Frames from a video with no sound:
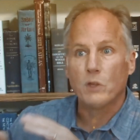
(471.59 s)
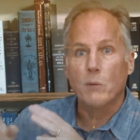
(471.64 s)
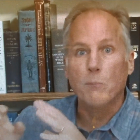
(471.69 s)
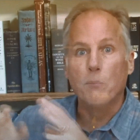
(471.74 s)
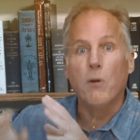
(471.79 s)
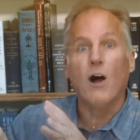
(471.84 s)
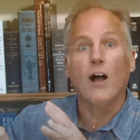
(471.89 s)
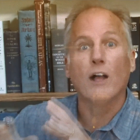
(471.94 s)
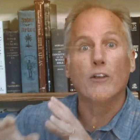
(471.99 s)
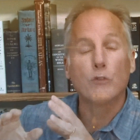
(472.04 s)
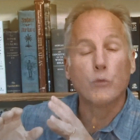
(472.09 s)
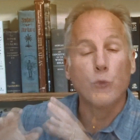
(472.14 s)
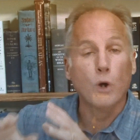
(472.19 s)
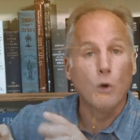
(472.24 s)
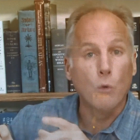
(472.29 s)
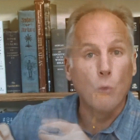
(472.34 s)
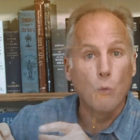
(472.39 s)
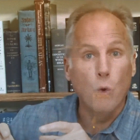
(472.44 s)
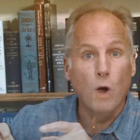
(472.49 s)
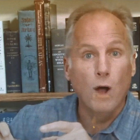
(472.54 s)

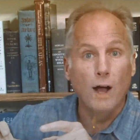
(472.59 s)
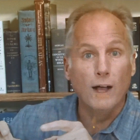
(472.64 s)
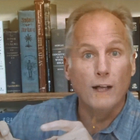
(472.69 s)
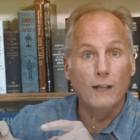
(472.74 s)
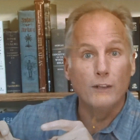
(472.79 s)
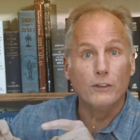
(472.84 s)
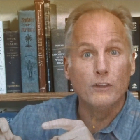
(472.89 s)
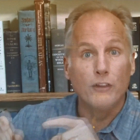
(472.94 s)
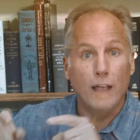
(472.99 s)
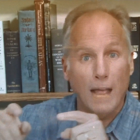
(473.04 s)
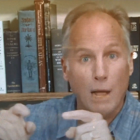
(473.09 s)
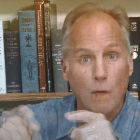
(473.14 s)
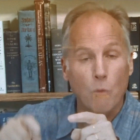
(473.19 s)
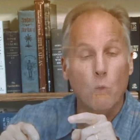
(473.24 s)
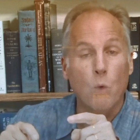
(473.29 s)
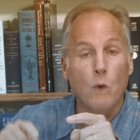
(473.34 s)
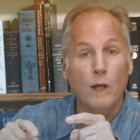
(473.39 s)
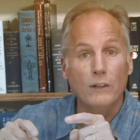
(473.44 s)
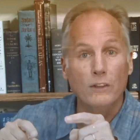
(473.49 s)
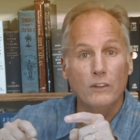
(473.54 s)
Bozrah was
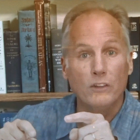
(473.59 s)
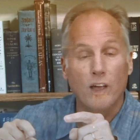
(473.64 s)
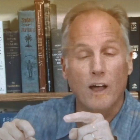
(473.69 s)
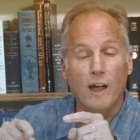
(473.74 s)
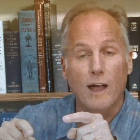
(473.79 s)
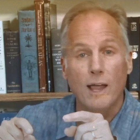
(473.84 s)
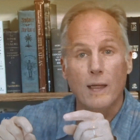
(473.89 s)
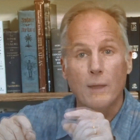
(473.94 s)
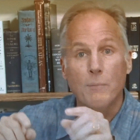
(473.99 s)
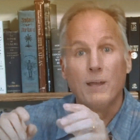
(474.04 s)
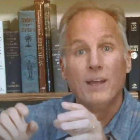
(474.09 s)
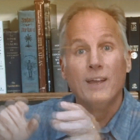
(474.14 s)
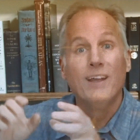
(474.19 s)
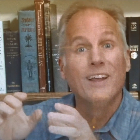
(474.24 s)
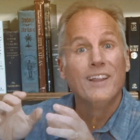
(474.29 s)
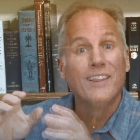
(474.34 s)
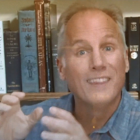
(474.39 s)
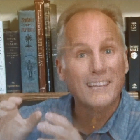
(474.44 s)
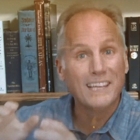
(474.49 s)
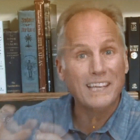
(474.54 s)
at one time
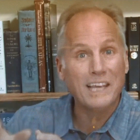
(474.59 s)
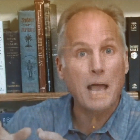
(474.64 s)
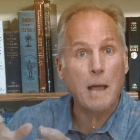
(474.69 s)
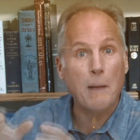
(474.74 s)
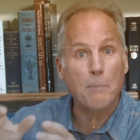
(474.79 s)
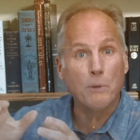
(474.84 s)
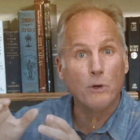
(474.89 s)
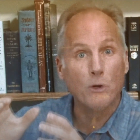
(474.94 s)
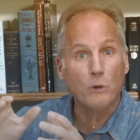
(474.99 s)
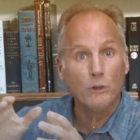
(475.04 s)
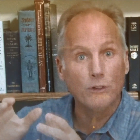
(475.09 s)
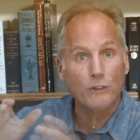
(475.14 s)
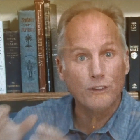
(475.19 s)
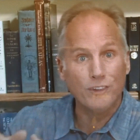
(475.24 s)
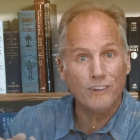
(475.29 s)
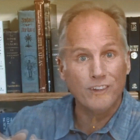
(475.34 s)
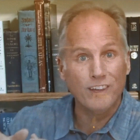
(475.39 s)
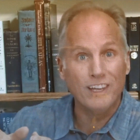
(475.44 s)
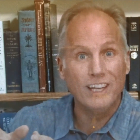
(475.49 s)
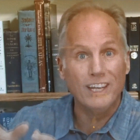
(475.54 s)
the capital
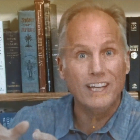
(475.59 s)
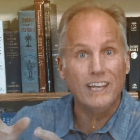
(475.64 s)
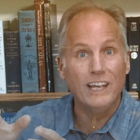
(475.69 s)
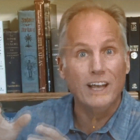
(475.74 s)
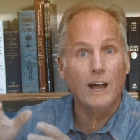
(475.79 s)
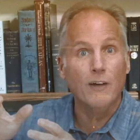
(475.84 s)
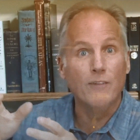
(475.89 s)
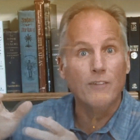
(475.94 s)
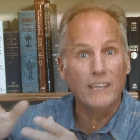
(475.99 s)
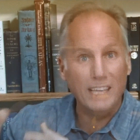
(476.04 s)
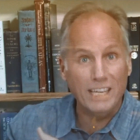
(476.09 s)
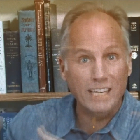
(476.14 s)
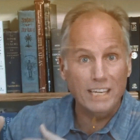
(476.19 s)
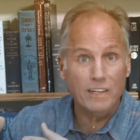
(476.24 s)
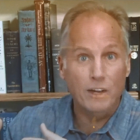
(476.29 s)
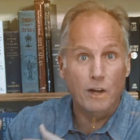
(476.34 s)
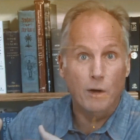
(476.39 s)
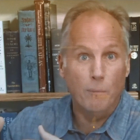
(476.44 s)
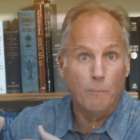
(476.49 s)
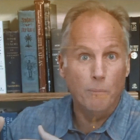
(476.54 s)
city of
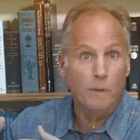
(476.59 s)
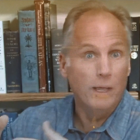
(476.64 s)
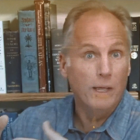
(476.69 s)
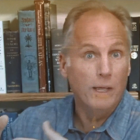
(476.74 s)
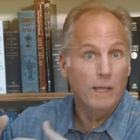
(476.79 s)
Edom.